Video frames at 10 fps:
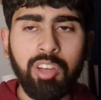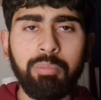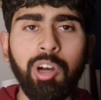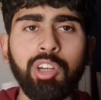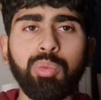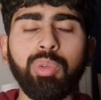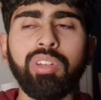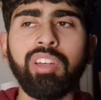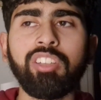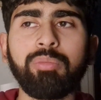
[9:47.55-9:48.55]
Mark
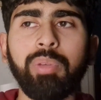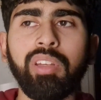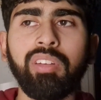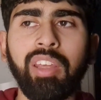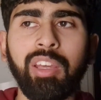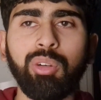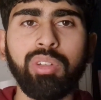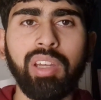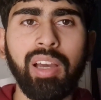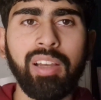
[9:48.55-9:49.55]
Wood has been
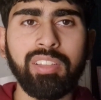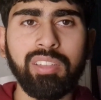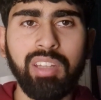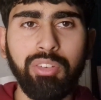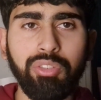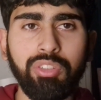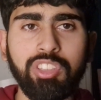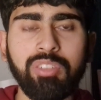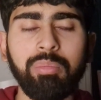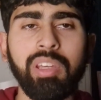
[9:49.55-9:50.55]
hailed as a
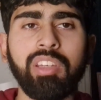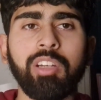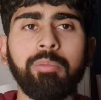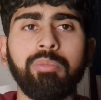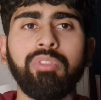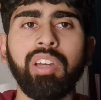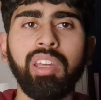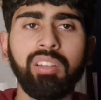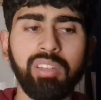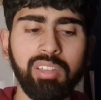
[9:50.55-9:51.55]
difference maker for
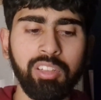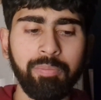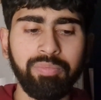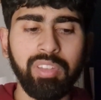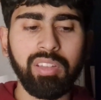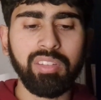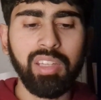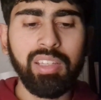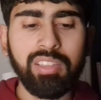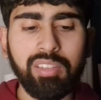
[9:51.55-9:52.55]
England in
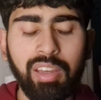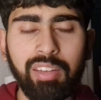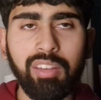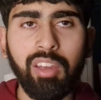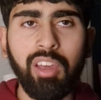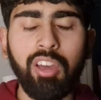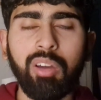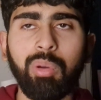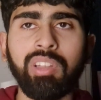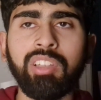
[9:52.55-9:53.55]
tests, and
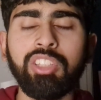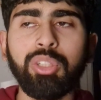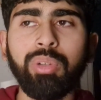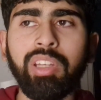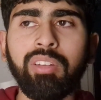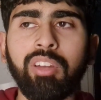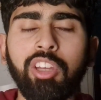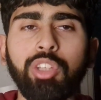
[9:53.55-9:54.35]
when considering,